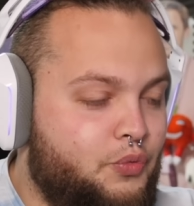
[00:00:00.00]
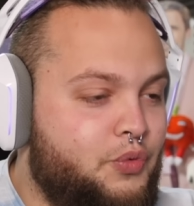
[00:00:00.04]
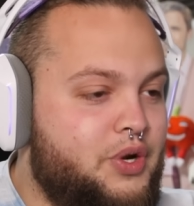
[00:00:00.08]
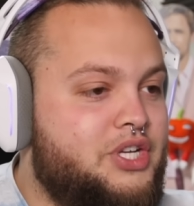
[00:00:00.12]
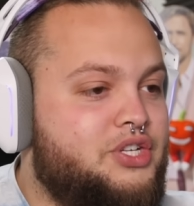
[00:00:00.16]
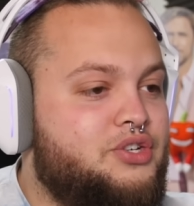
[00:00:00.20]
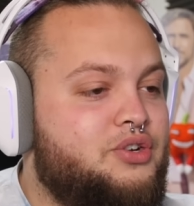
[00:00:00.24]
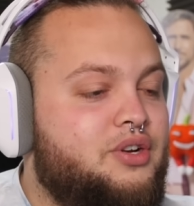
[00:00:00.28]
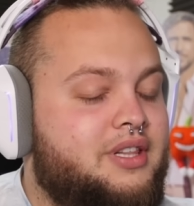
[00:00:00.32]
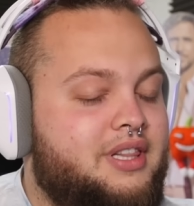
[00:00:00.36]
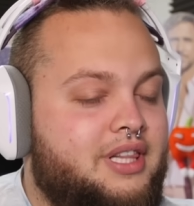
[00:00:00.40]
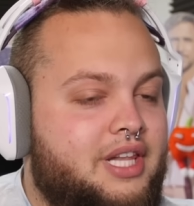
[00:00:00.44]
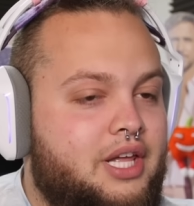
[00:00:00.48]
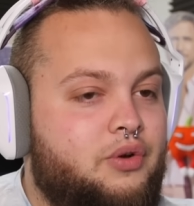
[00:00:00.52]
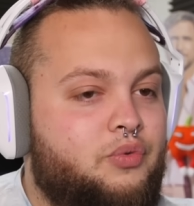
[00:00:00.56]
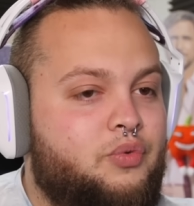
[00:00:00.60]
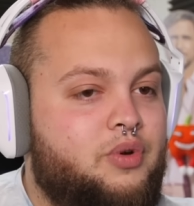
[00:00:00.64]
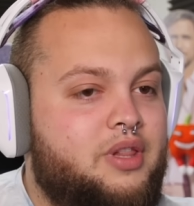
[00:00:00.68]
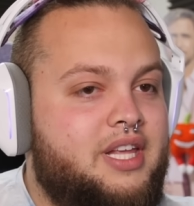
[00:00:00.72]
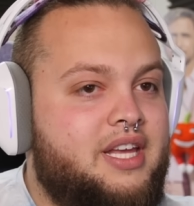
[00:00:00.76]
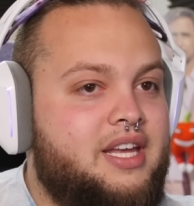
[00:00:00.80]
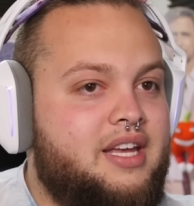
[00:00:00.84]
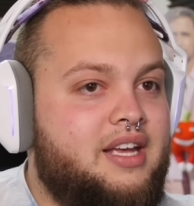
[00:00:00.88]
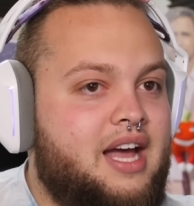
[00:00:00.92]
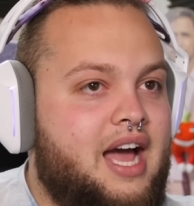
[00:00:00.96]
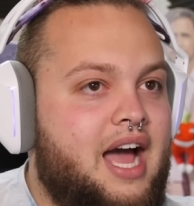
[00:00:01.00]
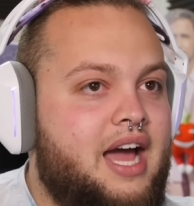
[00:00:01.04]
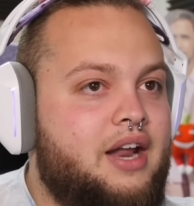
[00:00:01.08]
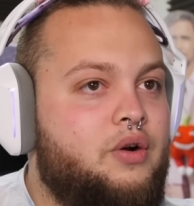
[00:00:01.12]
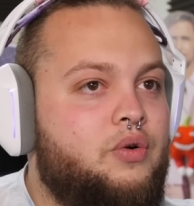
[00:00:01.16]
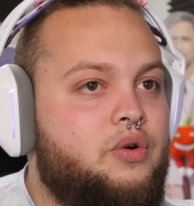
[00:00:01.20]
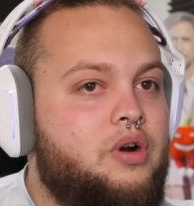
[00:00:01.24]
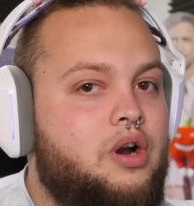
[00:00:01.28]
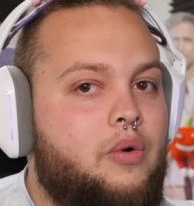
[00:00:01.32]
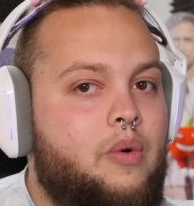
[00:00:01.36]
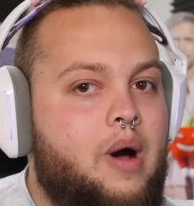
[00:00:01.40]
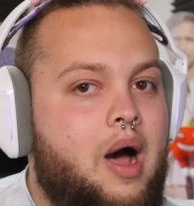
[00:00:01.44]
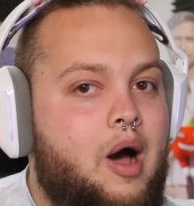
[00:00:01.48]
We should literally, I
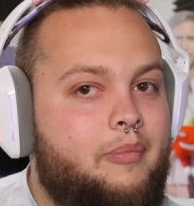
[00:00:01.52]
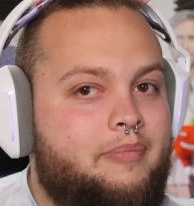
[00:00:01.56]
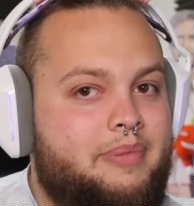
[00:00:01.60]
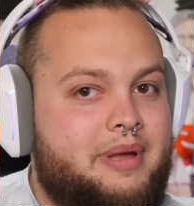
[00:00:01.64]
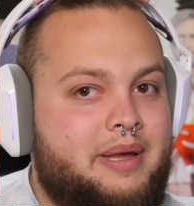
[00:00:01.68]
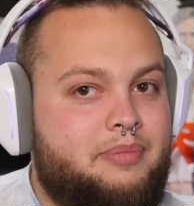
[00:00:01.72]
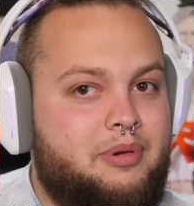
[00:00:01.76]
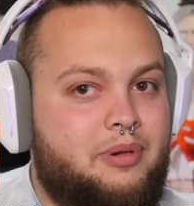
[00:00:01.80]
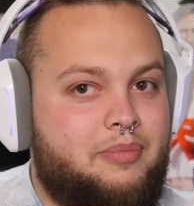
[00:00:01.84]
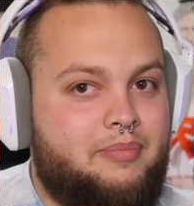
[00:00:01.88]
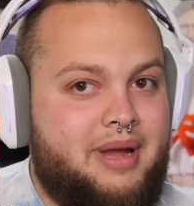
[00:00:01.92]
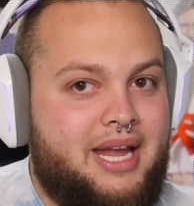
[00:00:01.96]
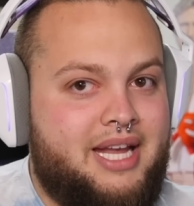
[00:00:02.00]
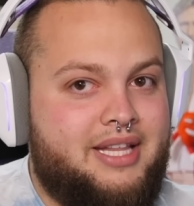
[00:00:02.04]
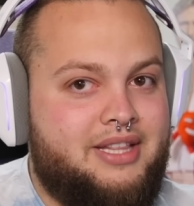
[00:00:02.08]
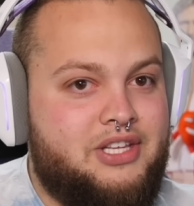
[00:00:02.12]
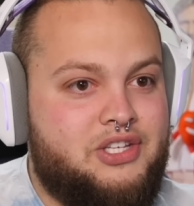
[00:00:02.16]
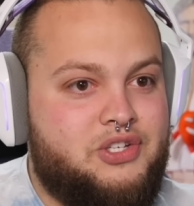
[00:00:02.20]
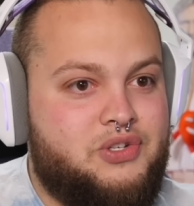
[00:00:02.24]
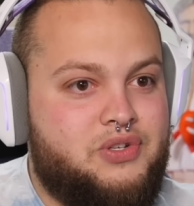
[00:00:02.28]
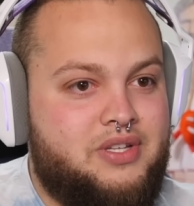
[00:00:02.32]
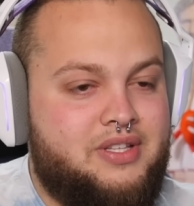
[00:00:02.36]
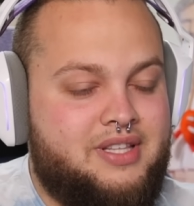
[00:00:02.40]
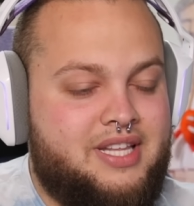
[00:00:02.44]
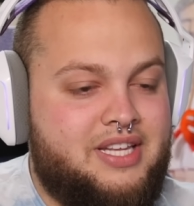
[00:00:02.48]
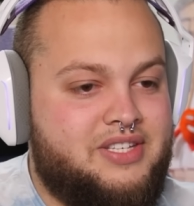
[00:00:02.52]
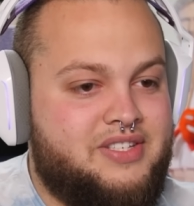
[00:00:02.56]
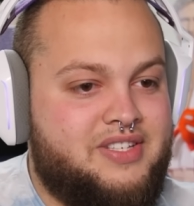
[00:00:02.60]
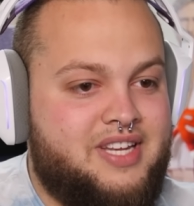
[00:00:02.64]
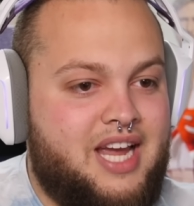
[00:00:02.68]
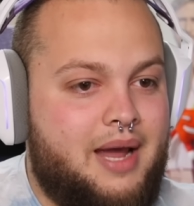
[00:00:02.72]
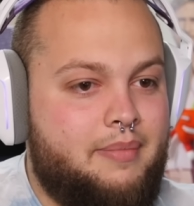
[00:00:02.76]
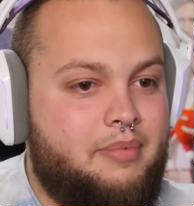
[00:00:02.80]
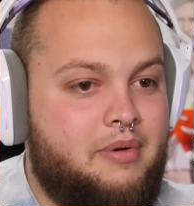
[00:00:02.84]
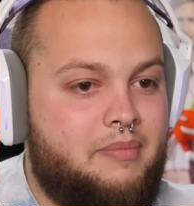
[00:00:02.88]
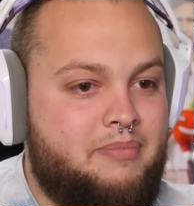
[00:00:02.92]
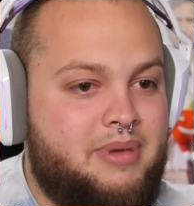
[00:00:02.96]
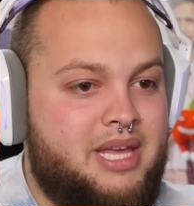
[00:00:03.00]
don't know how people make this
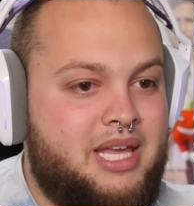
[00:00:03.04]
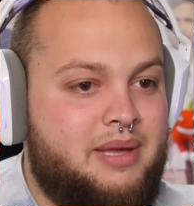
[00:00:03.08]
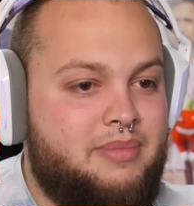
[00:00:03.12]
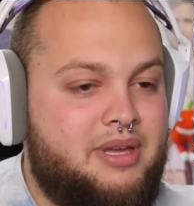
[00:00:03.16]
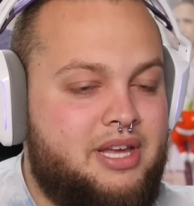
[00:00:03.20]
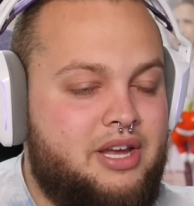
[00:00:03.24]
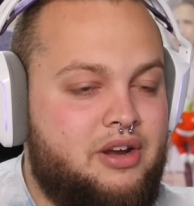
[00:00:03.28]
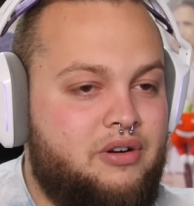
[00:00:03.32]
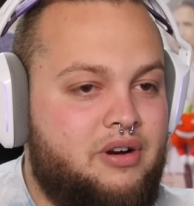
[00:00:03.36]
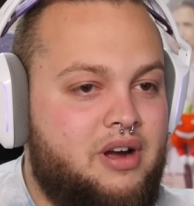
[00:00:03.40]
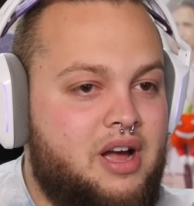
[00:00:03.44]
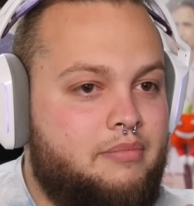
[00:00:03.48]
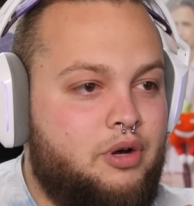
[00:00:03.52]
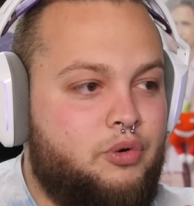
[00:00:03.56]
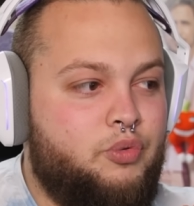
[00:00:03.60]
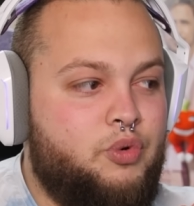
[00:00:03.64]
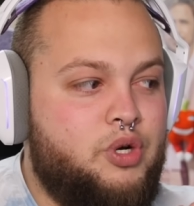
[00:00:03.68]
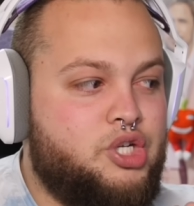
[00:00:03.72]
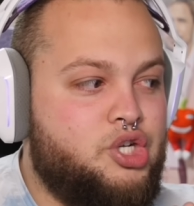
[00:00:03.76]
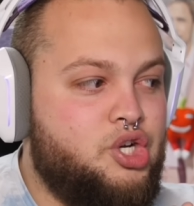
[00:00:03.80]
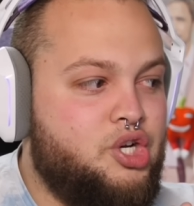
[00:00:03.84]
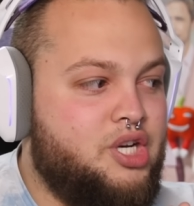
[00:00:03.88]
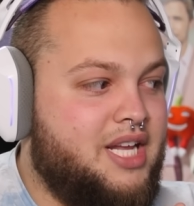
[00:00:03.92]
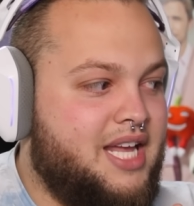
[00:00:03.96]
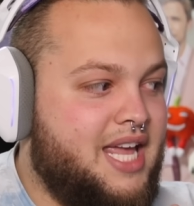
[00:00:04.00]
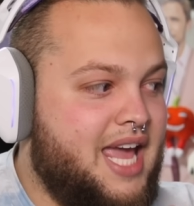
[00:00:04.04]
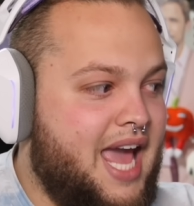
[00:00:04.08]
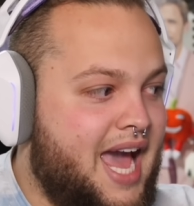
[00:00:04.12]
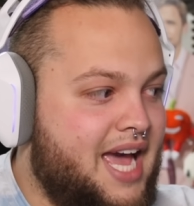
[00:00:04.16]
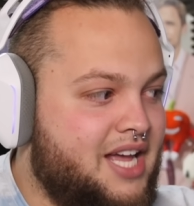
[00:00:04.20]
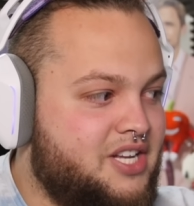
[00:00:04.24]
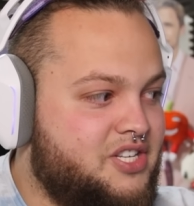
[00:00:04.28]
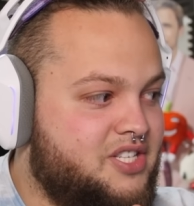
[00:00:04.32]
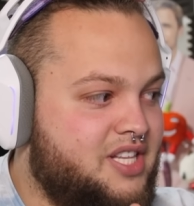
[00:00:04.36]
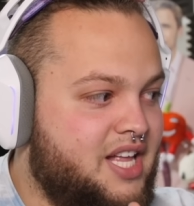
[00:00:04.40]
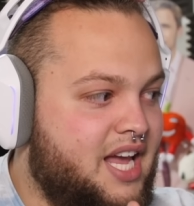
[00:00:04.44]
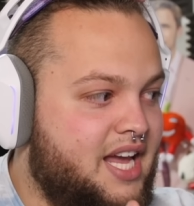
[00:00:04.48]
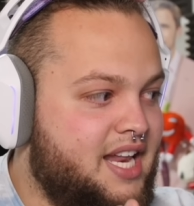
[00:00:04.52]
type of meme here, but we should
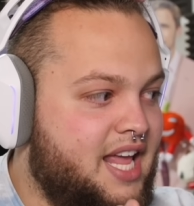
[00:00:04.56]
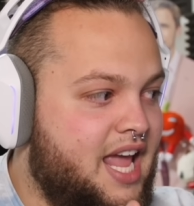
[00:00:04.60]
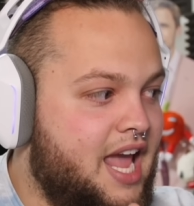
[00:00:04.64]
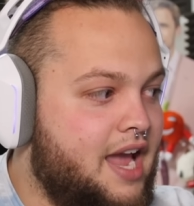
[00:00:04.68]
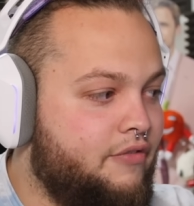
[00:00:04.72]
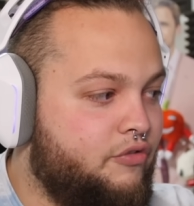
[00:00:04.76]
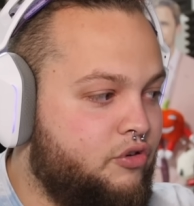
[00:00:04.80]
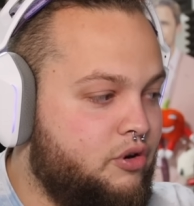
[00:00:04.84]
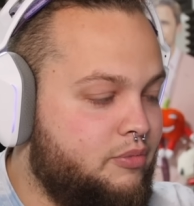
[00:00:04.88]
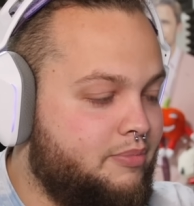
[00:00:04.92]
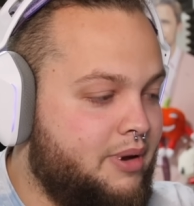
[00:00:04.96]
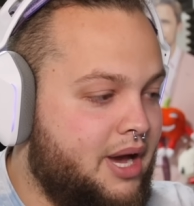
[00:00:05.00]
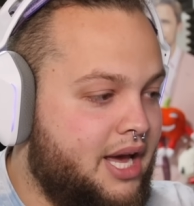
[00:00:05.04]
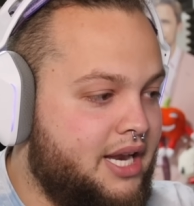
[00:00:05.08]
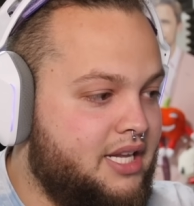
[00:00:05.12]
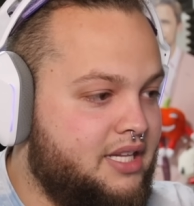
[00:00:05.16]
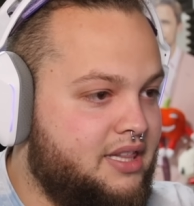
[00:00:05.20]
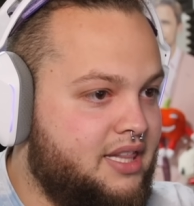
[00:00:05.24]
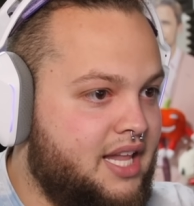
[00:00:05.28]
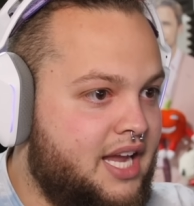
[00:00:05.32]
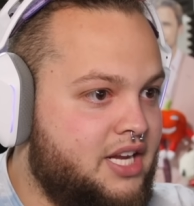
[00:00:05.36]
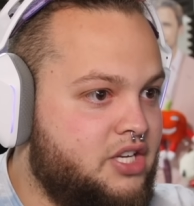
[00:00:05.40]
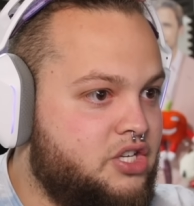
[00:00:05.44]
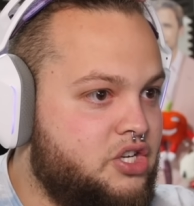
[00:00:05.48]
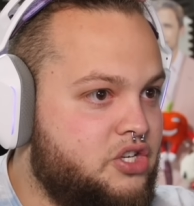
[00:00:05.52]
gaslight everybody. Like,